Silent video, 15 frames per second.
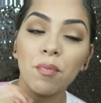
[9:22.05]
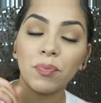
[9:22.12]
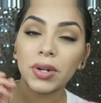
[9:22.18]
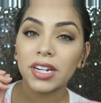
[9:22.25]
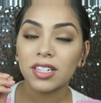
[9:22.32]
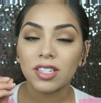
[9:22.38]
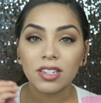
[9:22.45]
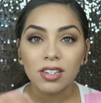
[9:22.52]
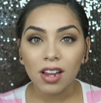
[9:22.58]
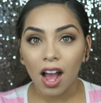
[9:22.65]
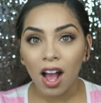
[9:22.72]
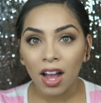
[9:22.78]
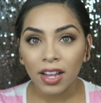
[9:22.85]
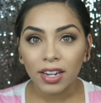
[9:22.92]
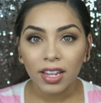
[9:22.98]
but it's
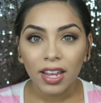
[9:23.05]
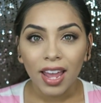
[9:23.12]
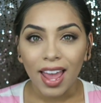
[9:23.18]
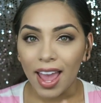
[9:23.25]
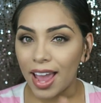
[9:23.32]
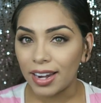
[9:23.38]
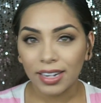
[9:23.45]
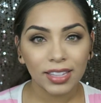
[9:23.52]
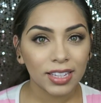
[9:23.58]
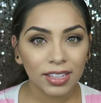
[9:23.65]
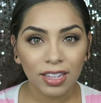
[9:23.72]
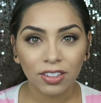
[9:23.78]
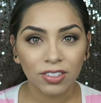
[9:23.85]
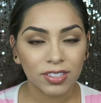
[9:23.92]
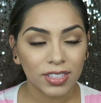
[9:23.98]
not anything
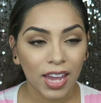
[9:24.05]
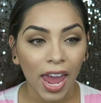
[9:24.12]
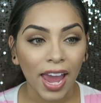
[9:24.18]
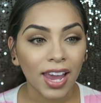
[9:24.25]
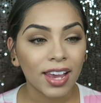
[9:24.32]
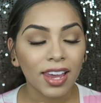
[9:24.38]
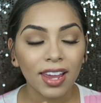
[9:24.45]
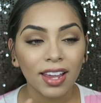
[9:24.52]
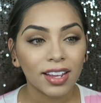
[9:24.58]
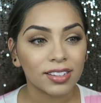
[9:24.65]
that looks cakey.